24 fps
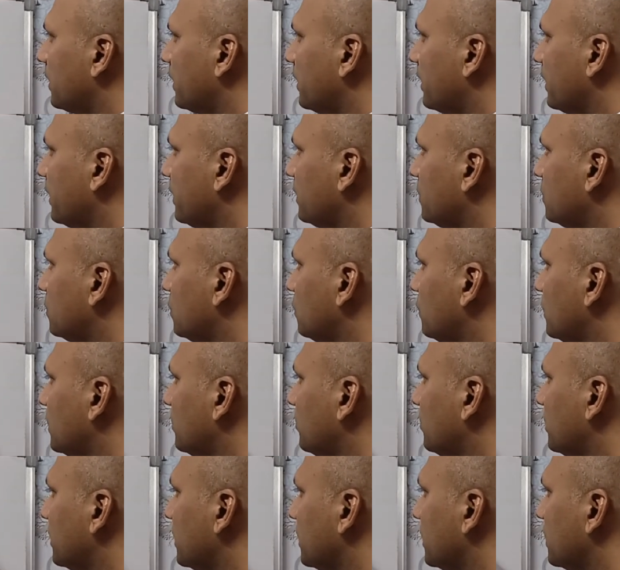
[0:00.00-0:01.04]
a2 will
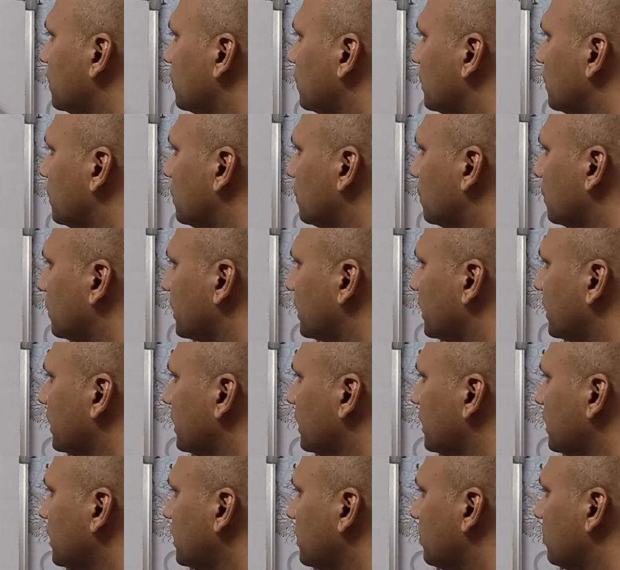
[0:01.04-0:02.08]
be equal to
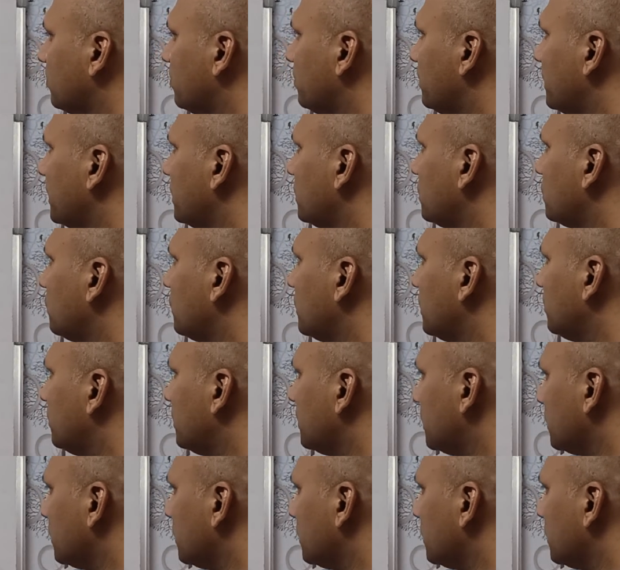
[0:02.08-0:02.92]
k, b2 will be